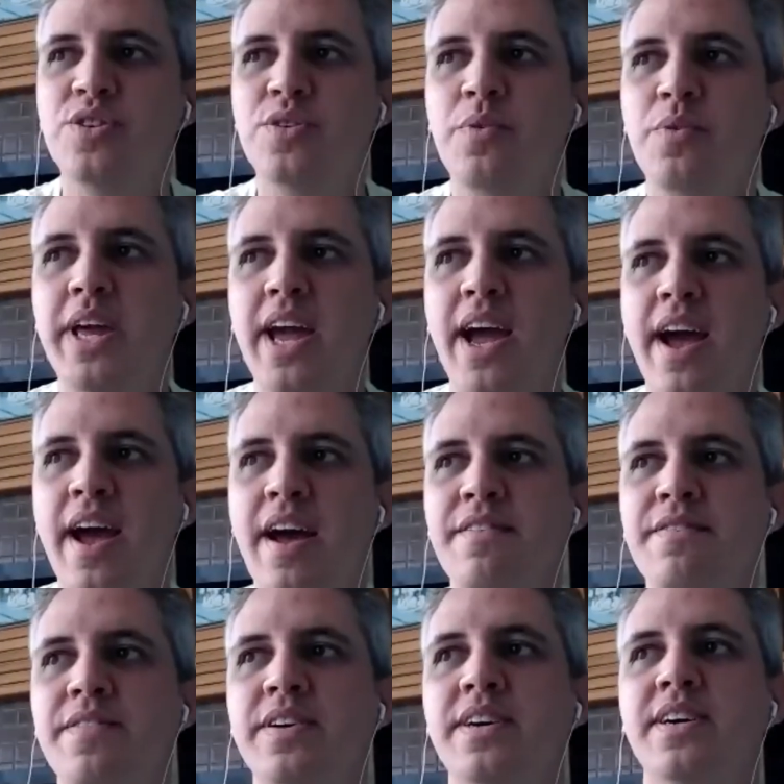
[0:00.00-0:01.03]
do we
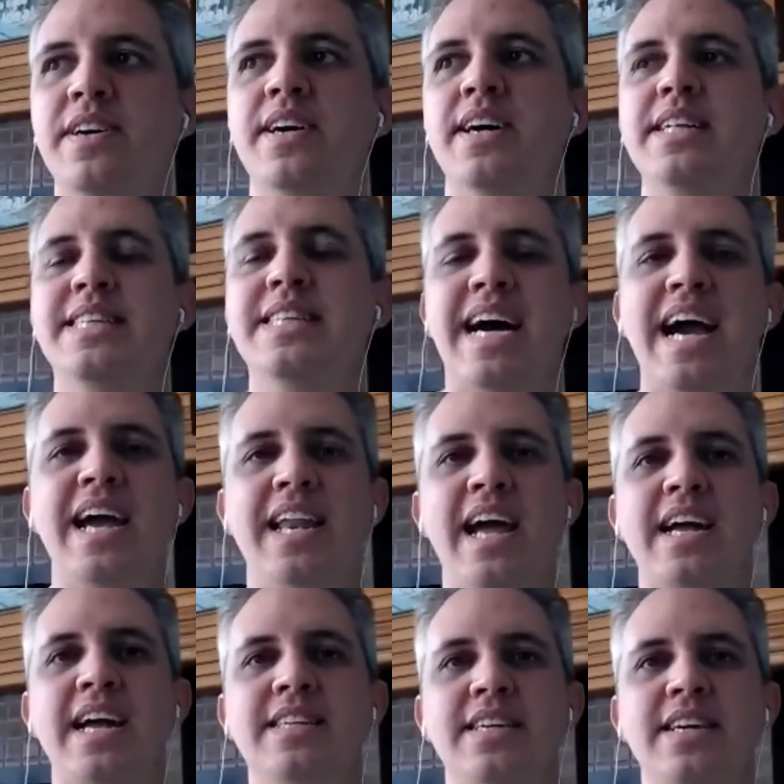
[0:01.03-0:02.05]
have a
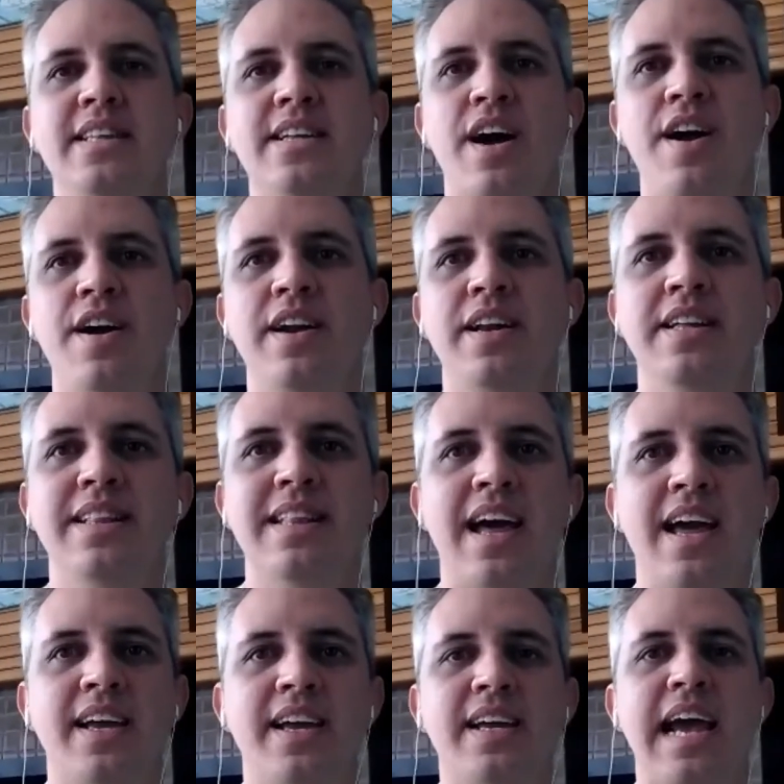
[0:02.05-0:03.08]
dialect in Ireland
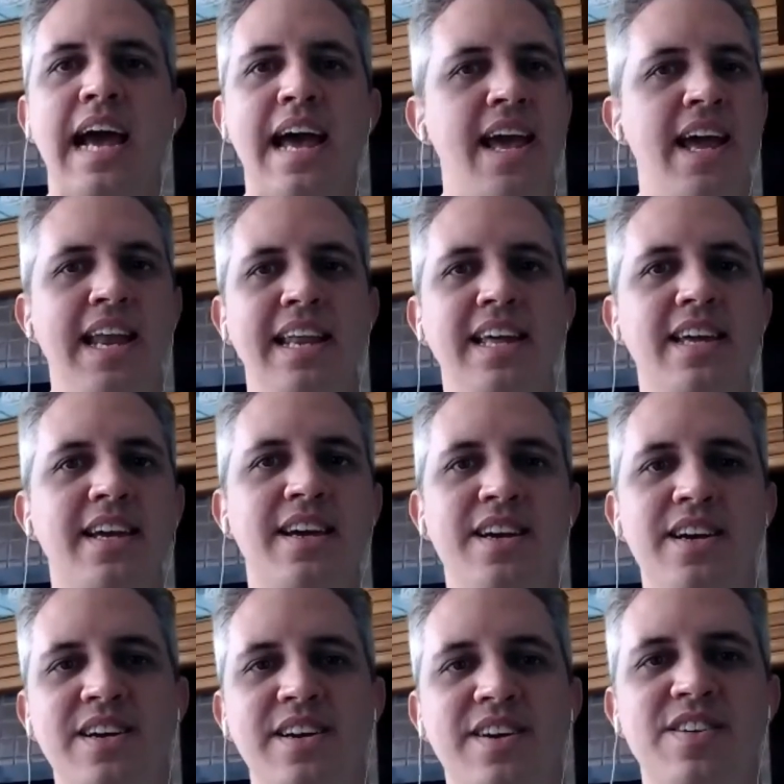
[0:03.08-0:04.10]
like Gaelic
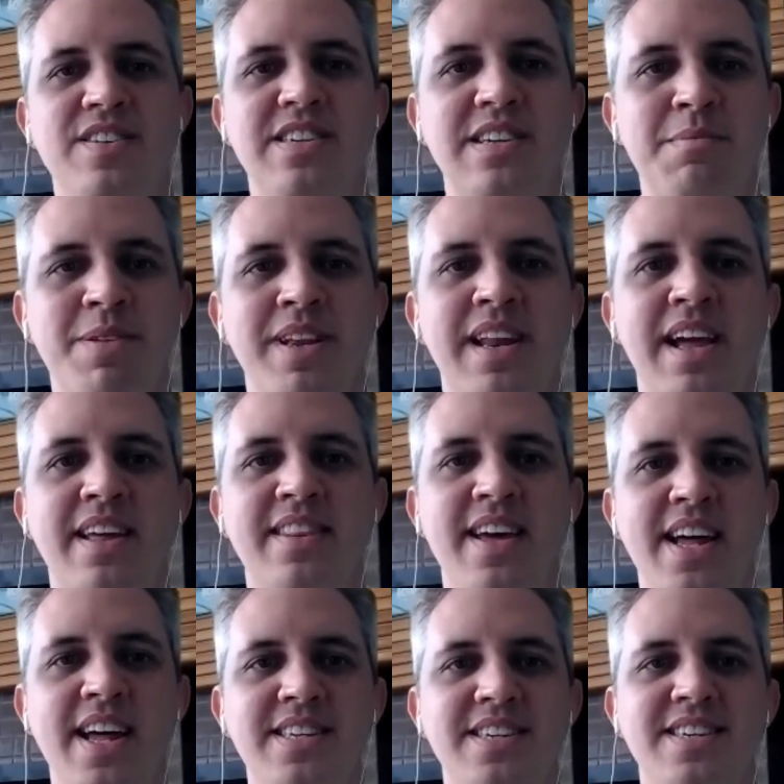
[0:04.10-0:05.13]
or something like
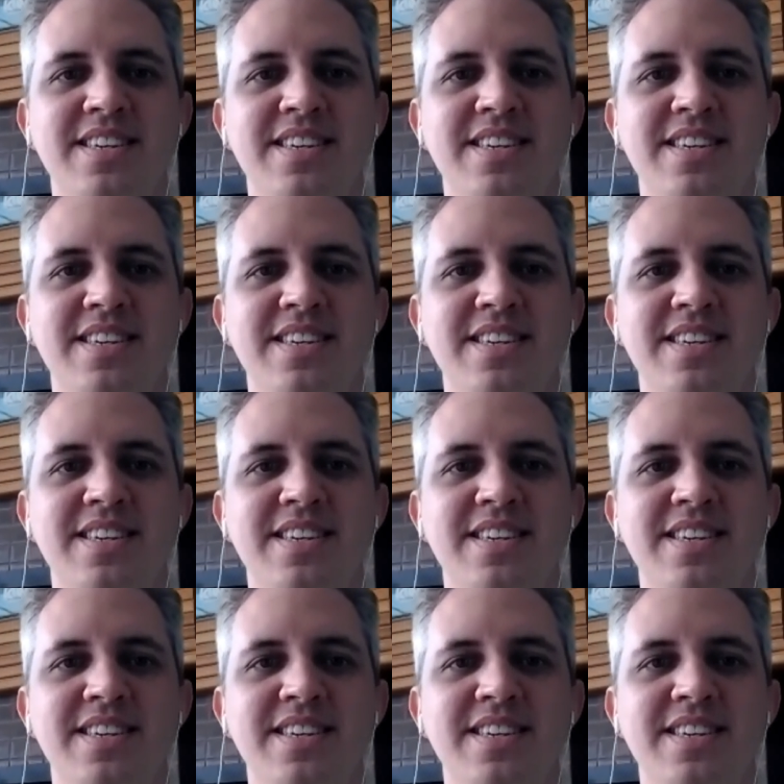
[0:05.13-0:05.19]
that?